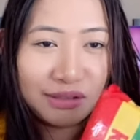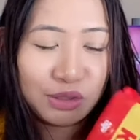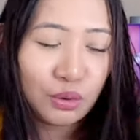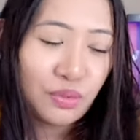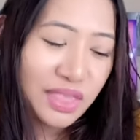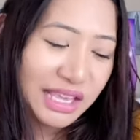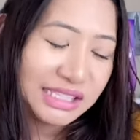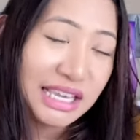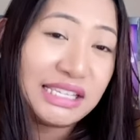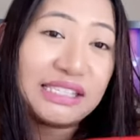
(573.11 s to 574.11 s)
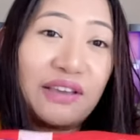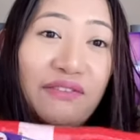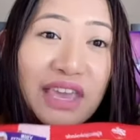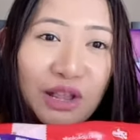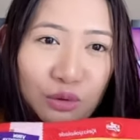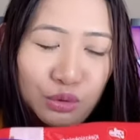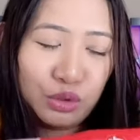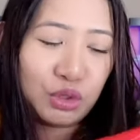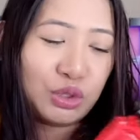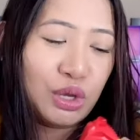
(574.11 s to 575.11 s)
So this is Kvikk
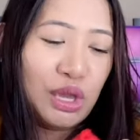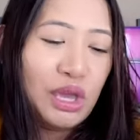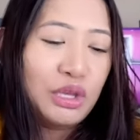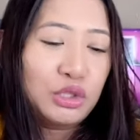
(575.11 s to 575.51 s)
Lunsj.